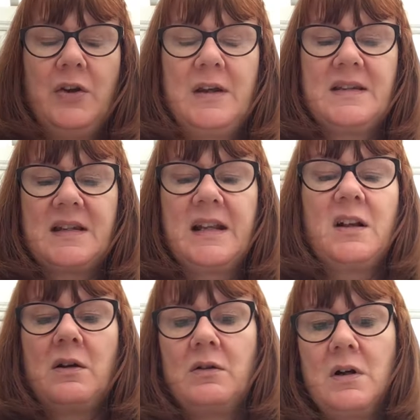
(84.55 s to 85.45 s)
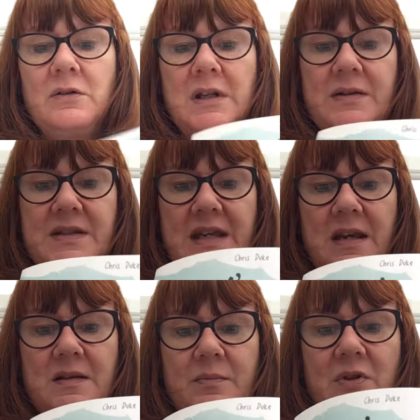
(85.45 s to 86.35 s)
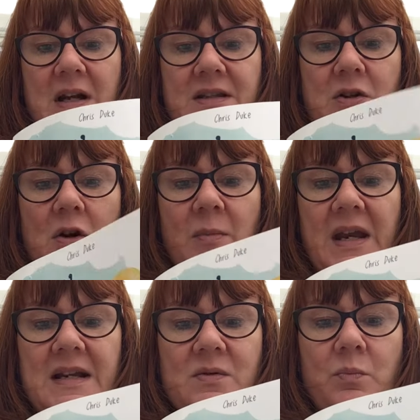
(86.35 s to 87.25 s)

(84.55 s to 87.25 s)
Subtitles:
it's a little girl called Lucy who normally has